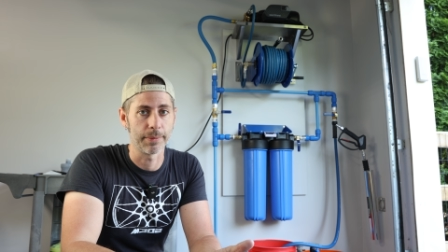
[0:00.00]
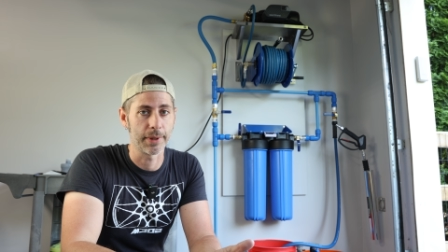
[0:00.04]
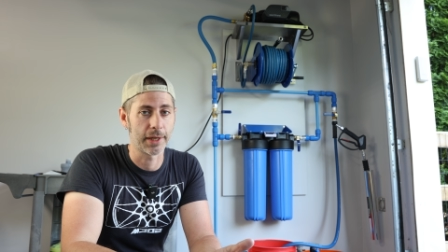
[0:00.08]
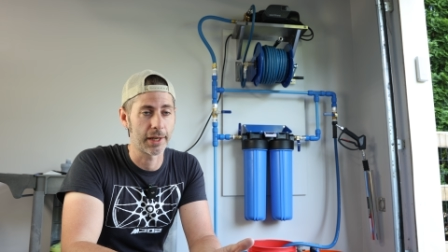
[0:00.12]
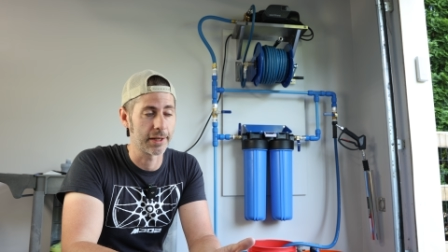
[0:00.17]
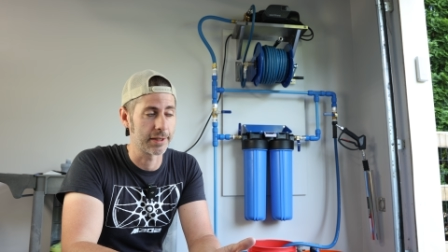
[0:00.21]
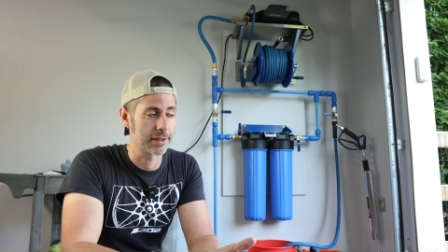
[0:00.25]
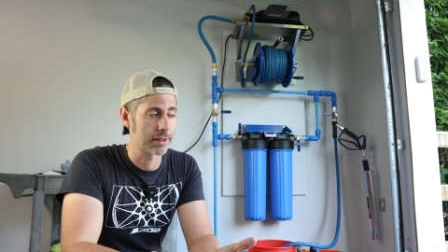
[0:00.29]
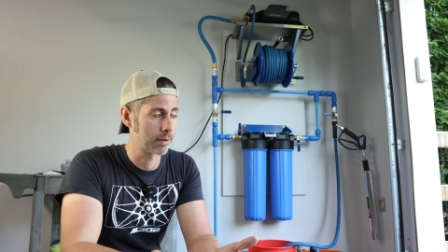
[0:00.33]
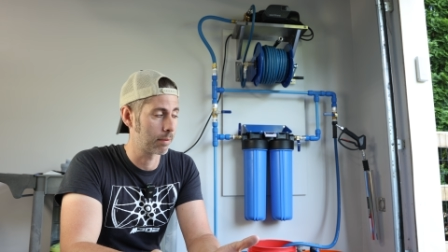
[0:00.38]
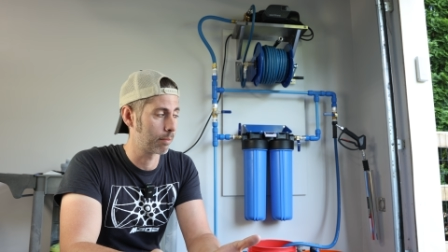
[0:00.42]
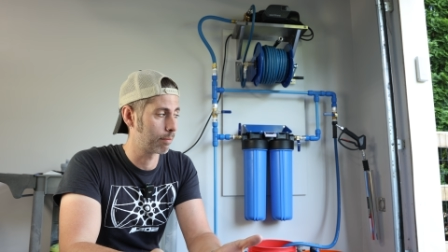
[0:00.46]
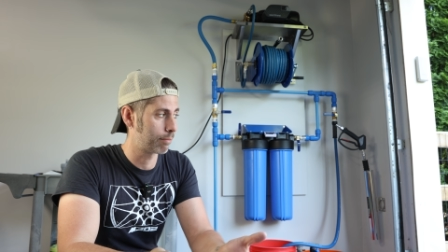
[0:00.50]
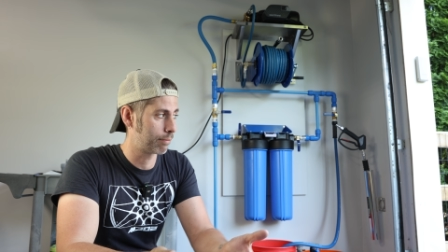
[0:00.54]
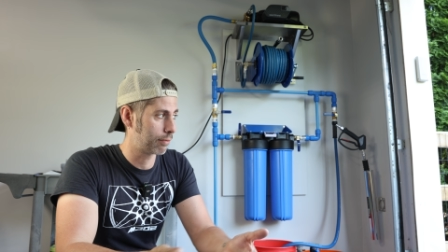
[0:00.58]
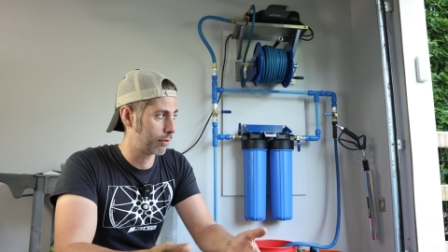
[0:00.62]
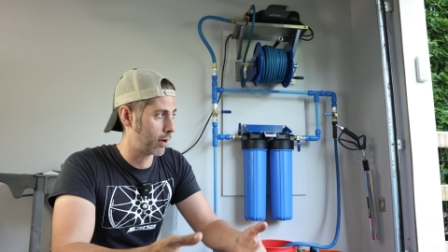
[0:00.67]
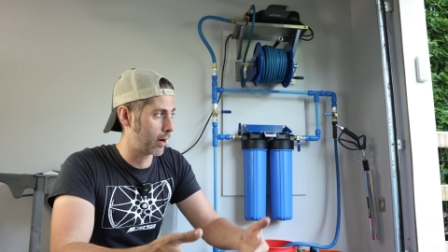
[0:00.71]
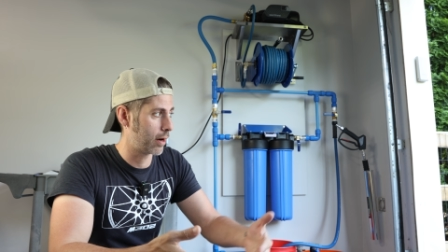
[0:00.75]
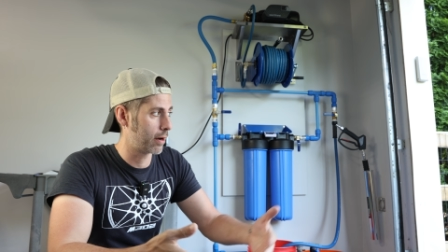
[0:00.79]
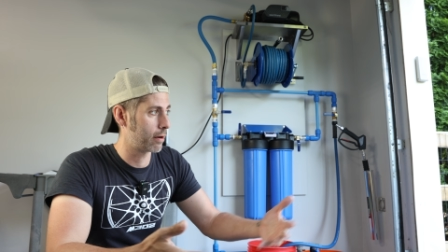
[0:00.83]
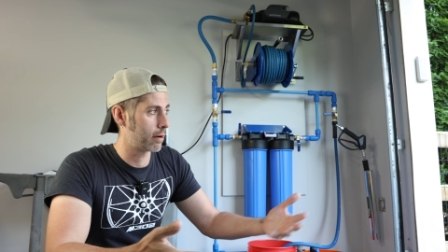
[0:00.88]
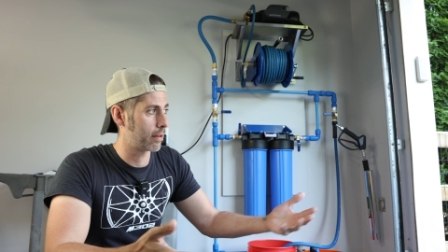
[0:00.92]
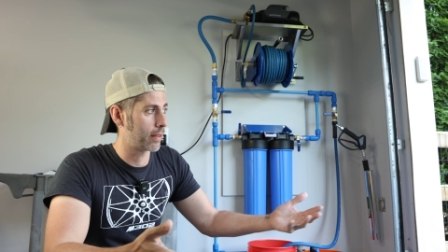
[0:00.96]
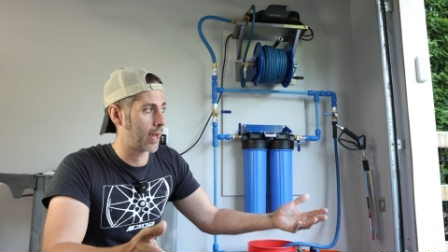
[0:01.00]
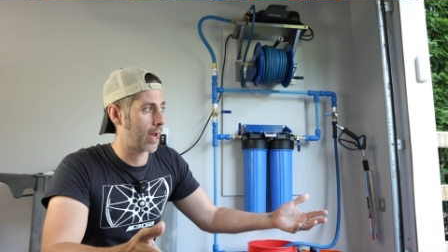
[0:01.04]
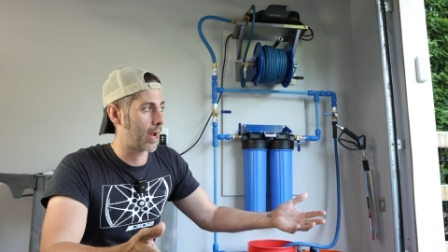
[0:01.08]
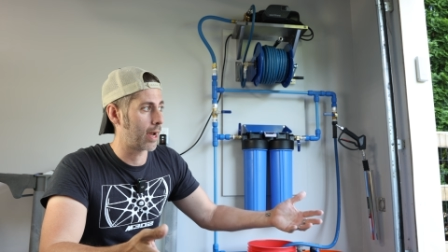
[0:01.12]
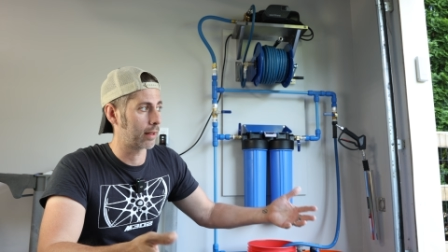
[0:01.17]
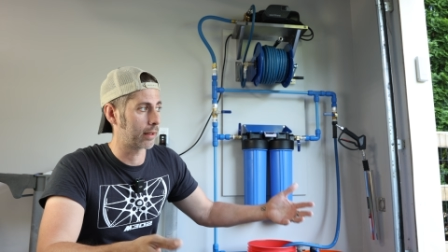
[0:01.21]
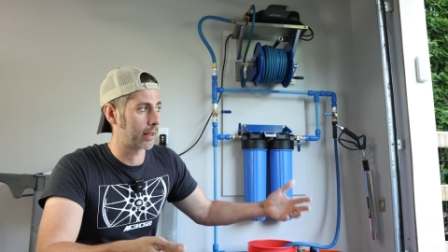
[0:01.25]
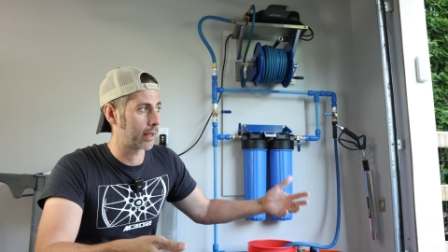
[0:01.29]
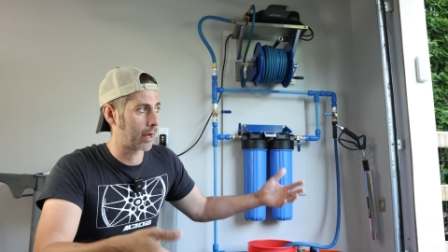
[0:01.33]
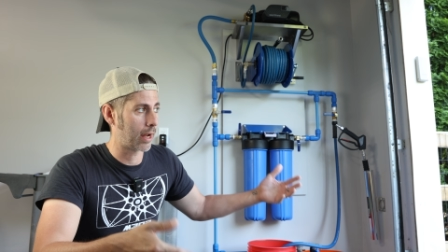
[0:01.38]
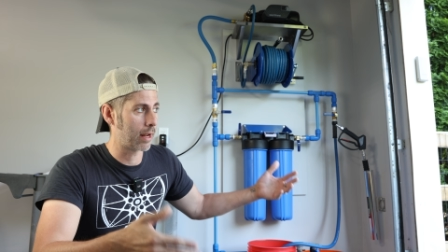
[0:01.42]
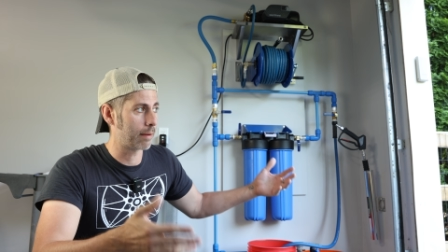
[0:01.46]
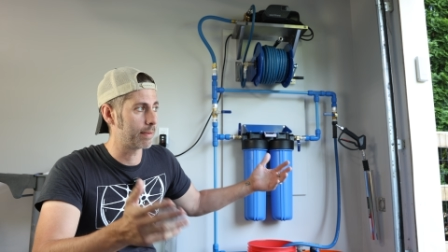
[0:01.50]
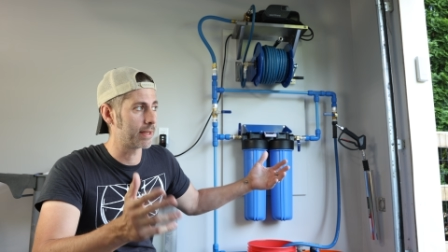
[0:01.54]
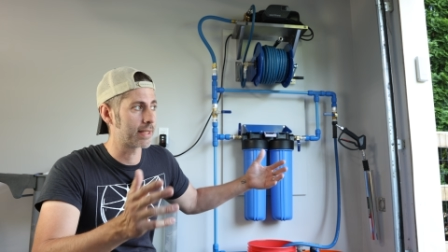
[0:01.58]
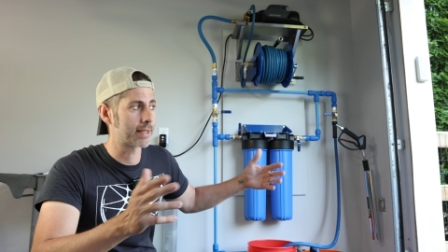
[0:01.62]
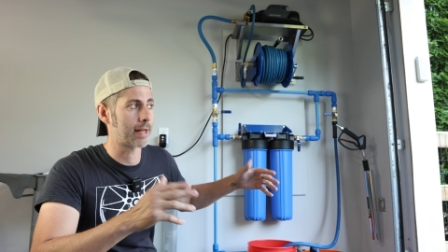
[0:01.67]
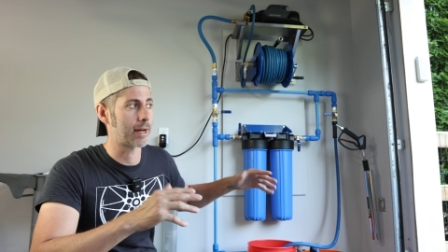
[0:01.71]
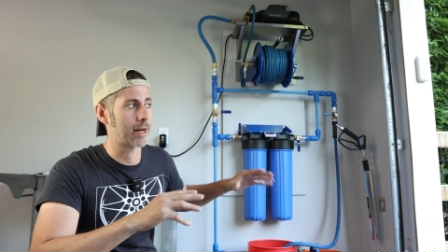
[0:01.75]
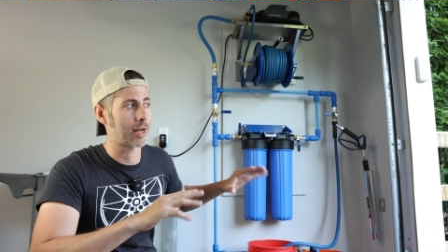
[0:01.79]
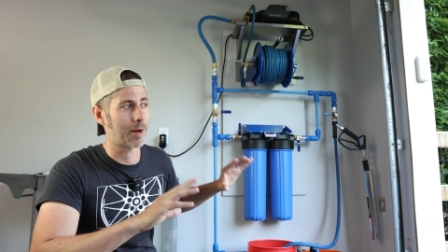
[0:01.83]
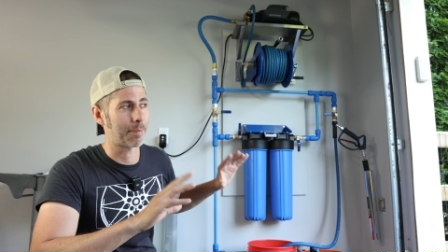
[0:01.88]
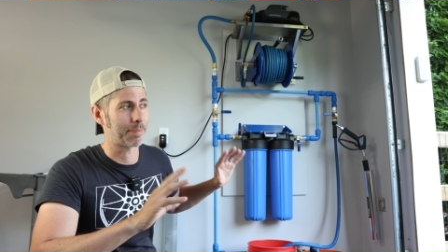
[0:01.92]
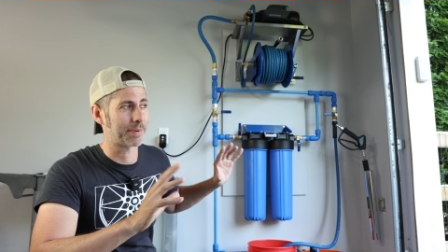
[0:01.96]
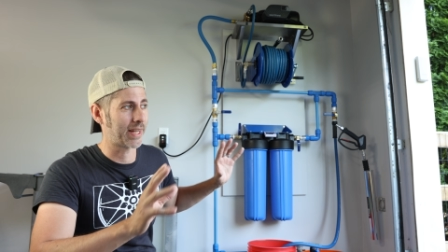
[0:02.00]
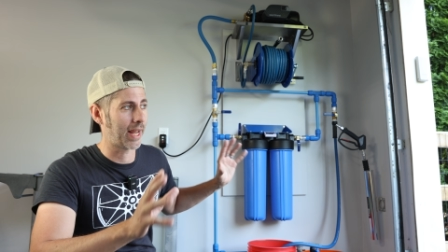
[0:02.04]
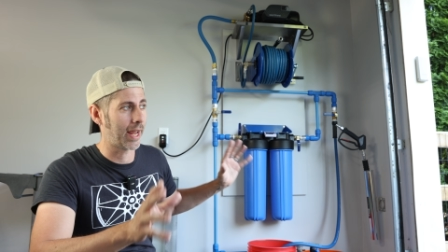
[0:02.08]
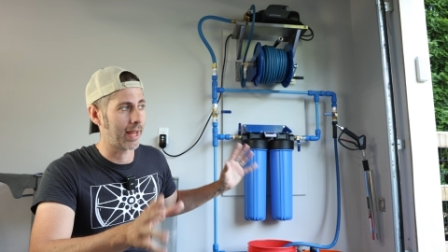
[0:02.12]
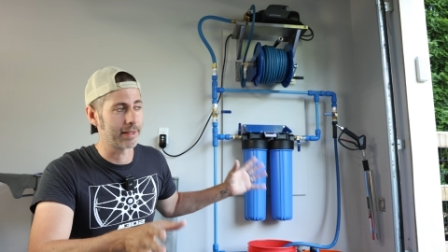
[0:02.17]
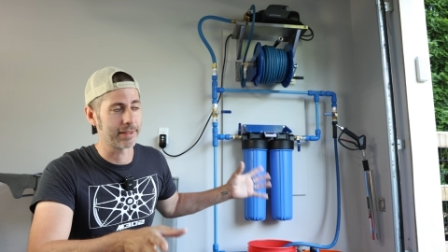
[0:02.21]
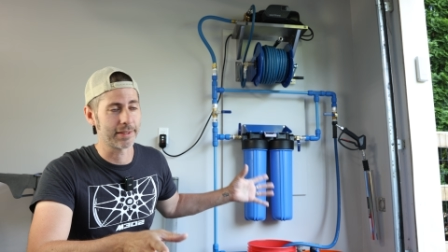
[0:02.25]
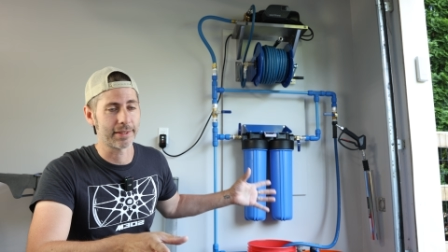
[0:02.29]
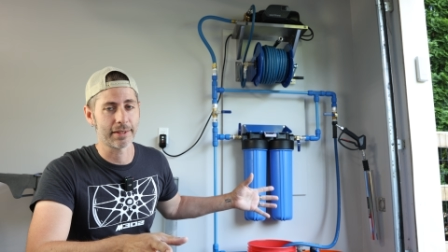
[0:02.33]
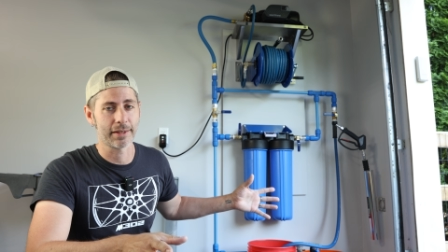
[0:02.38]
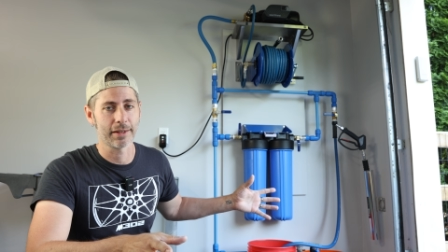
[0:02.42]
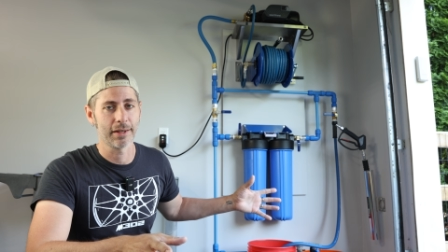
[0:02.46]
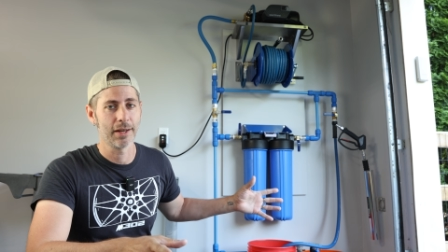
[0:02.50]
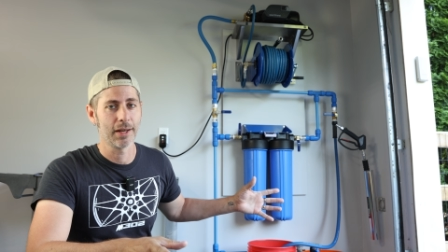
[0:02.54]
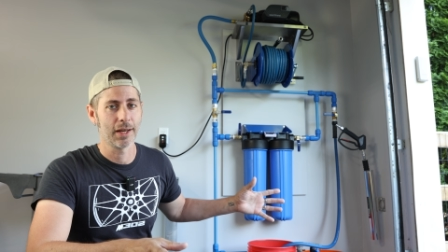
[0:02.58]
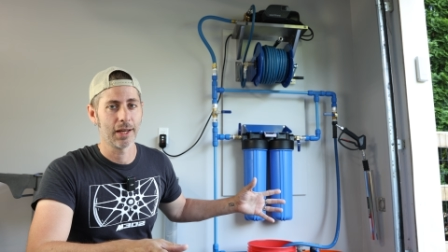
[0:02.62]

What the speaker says: because prior to that, like I'd be setting up tents